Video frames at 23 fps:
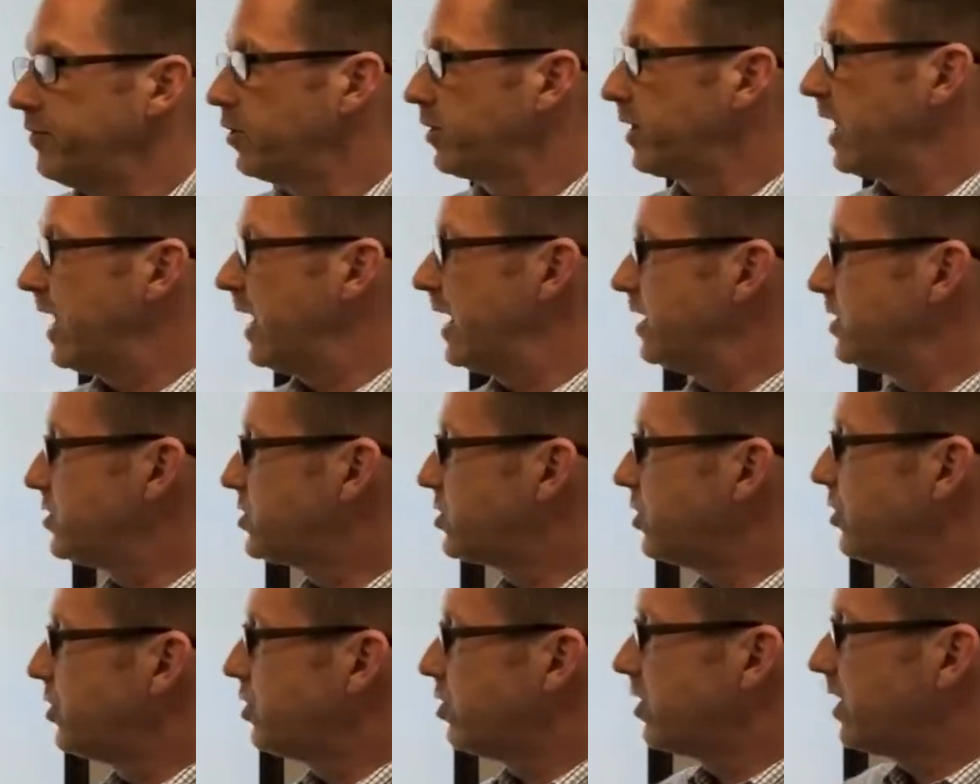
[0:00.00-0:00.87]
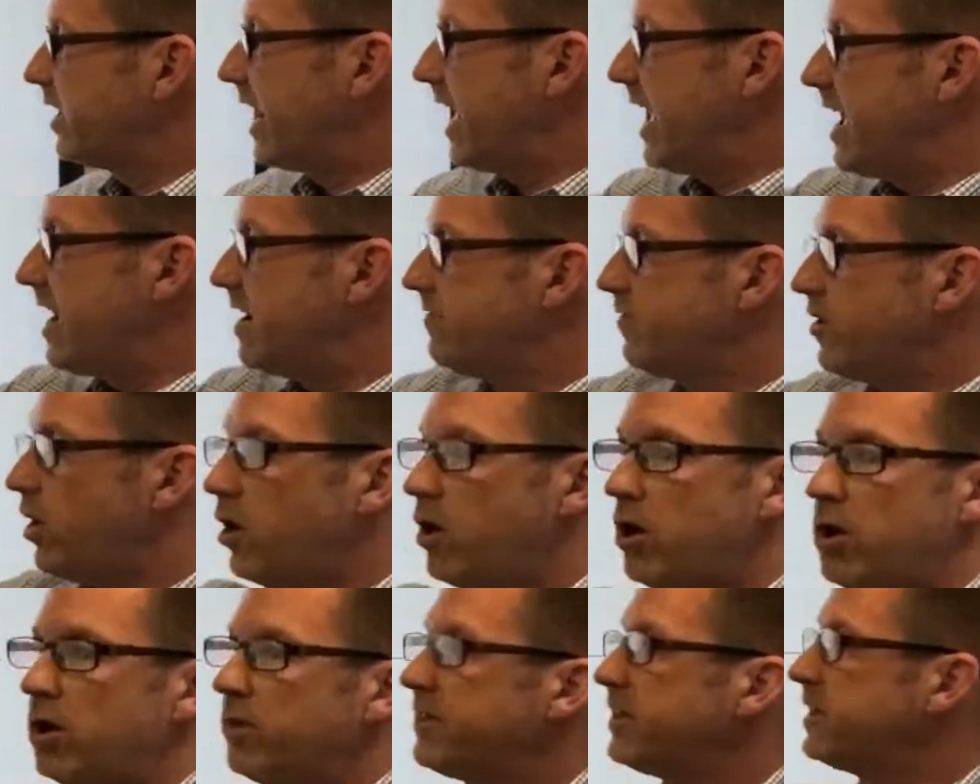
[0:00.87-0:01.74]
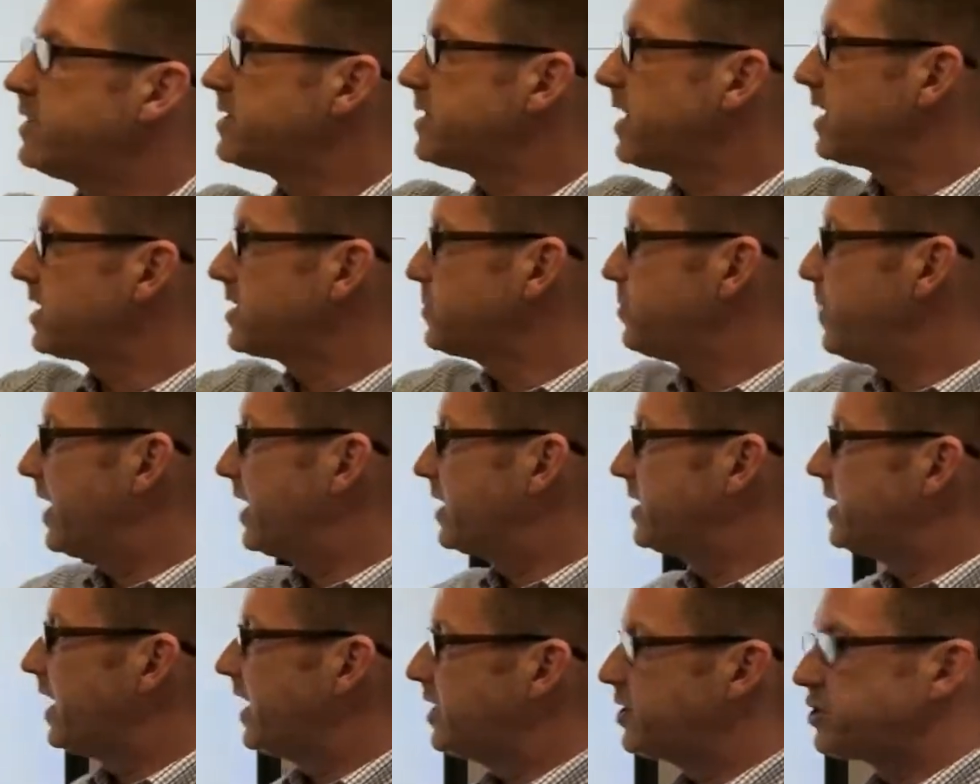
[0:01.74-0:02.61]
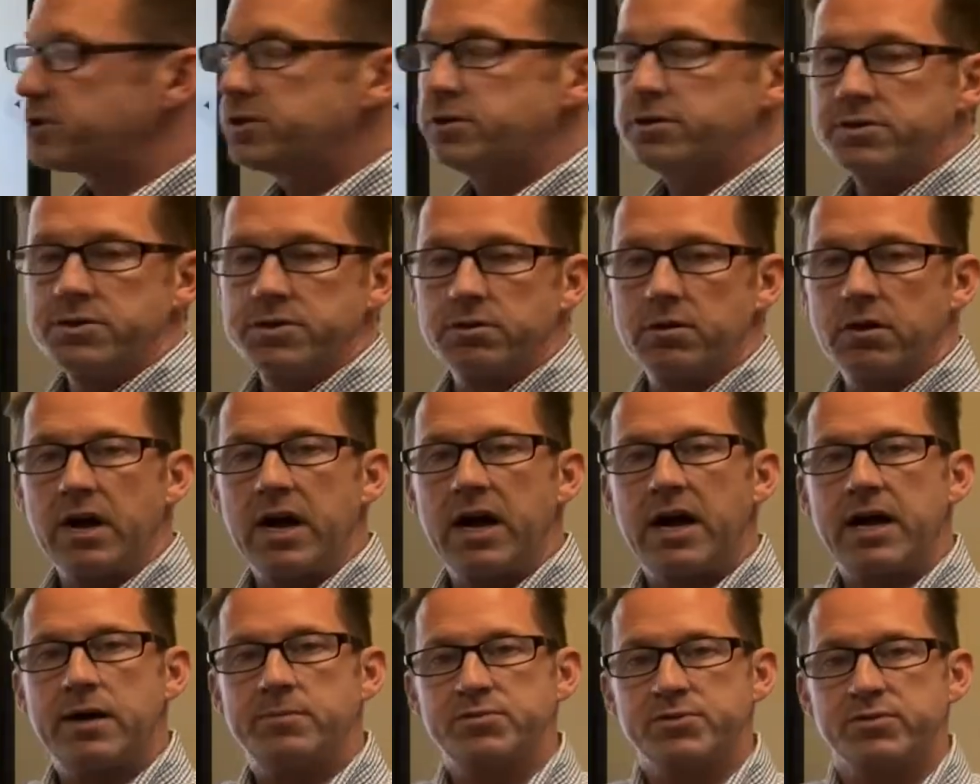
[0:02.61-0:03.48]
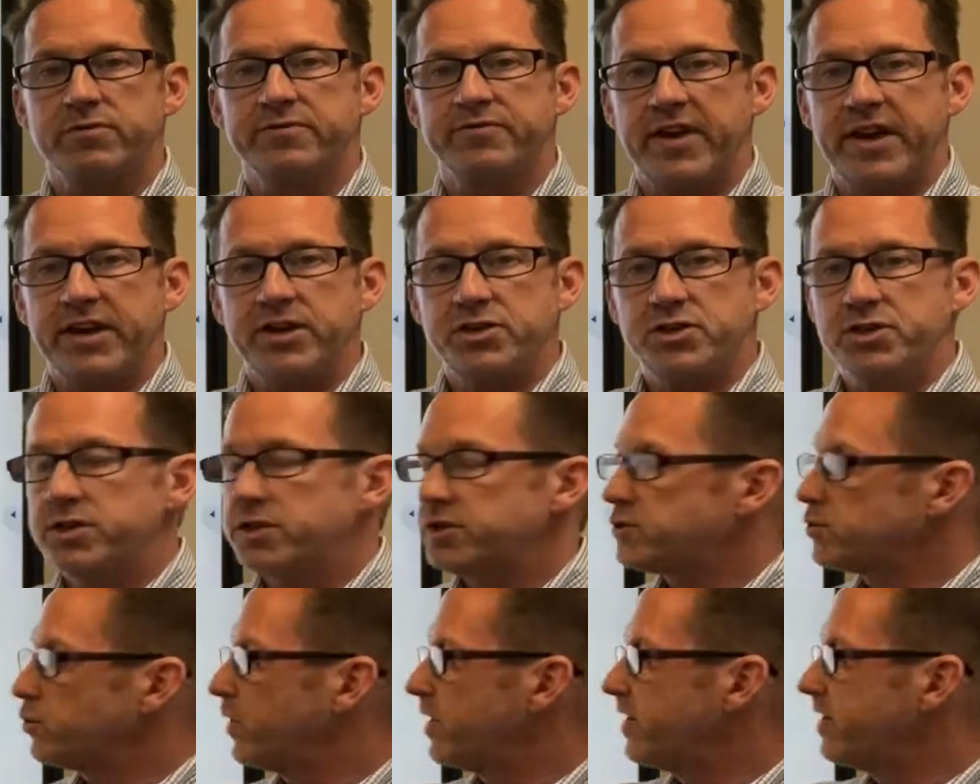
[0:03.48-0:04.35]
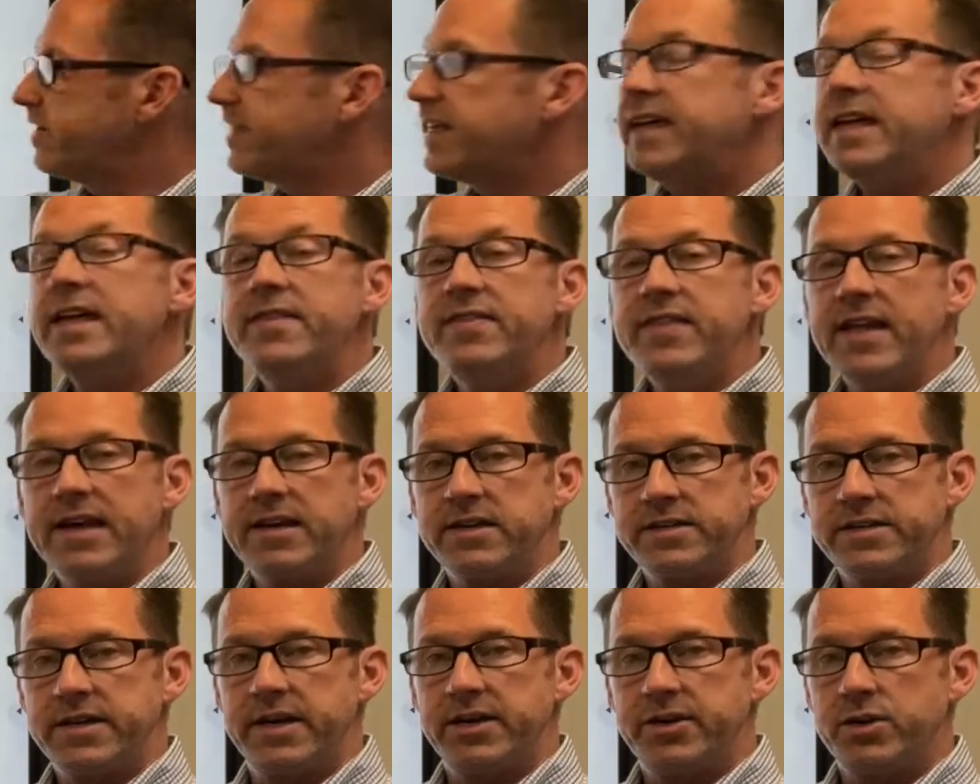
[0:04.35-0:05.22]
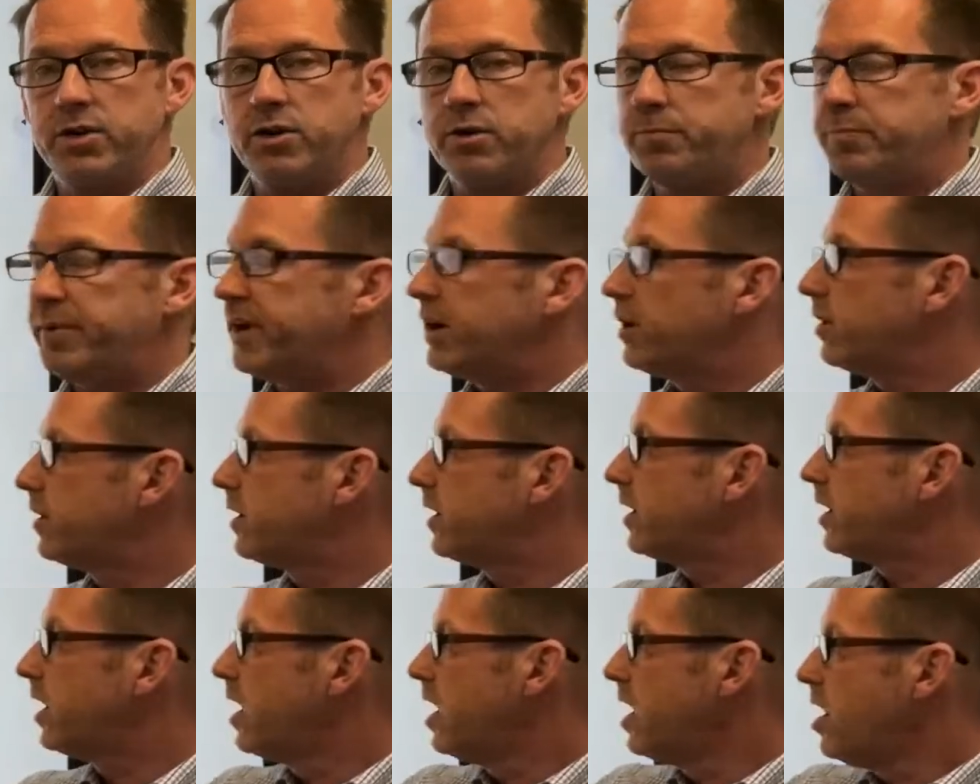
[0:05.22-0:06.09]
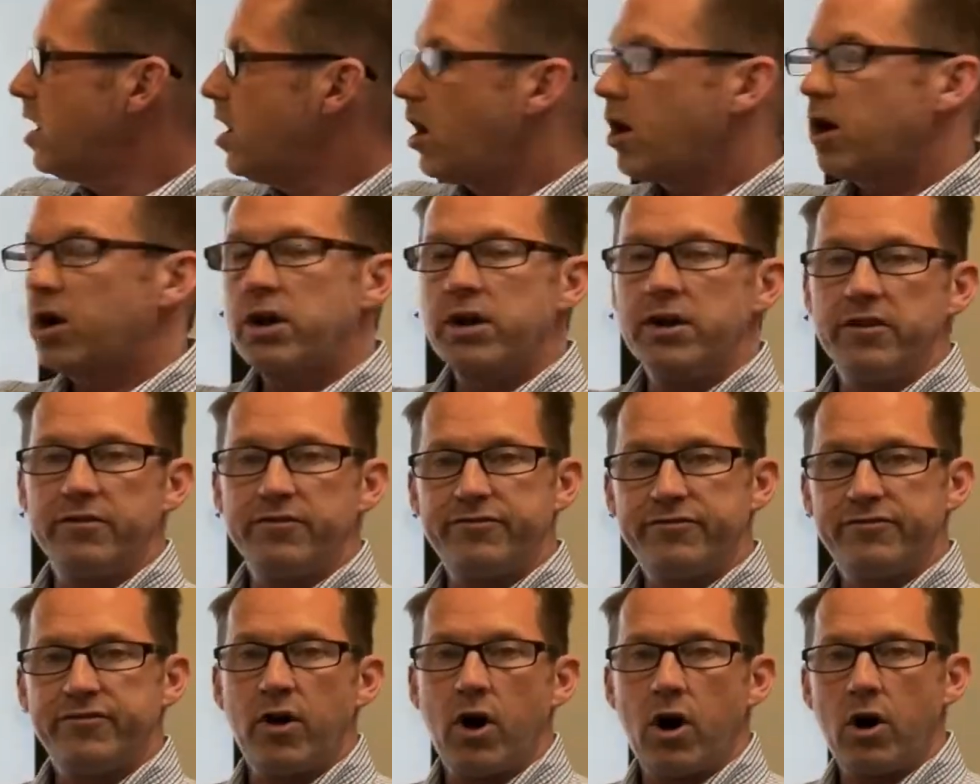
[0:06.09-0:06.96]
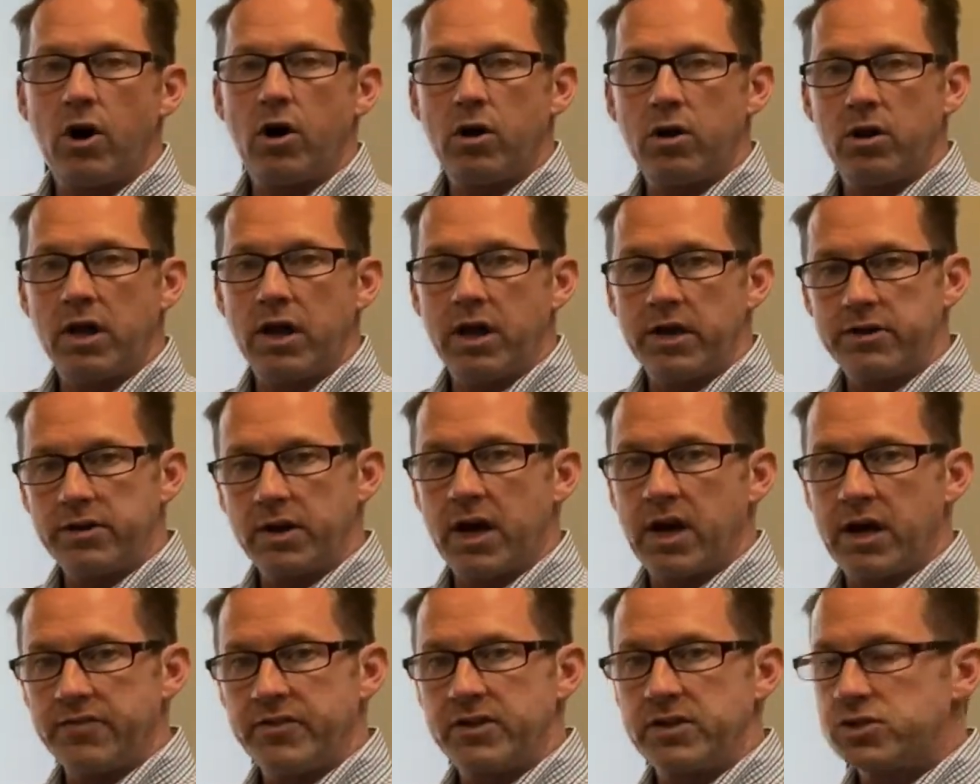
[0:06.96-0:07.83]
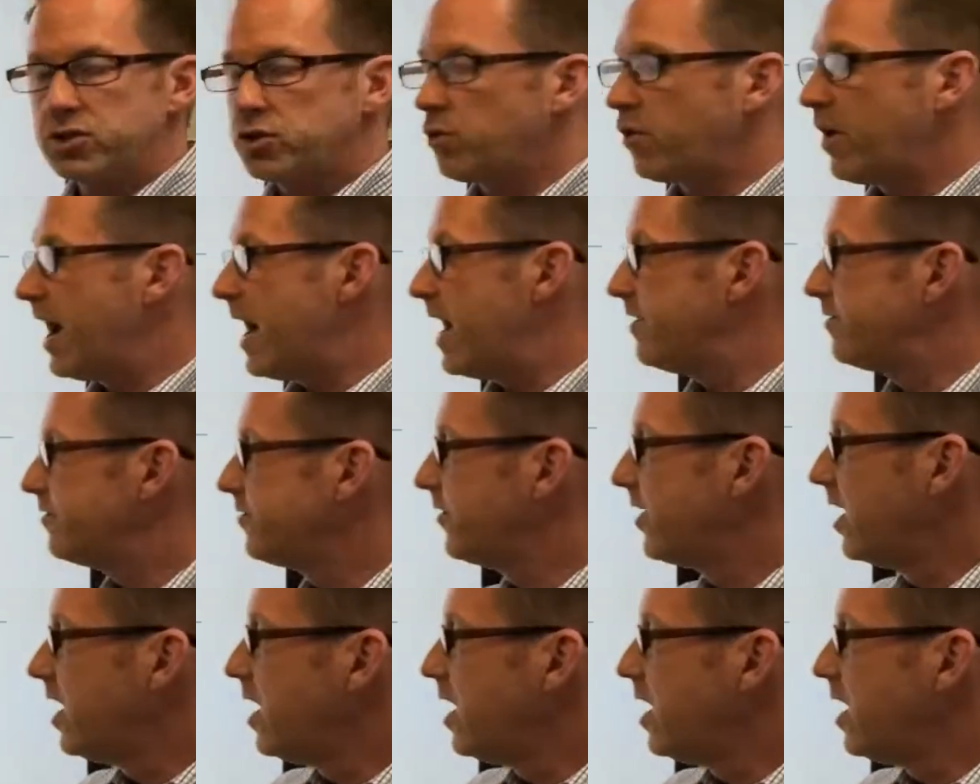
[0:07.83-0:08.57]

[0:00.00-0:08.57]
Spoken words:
Okay, so you're going to have all these expectations or observations within that 10-year period are going to fall on this graph.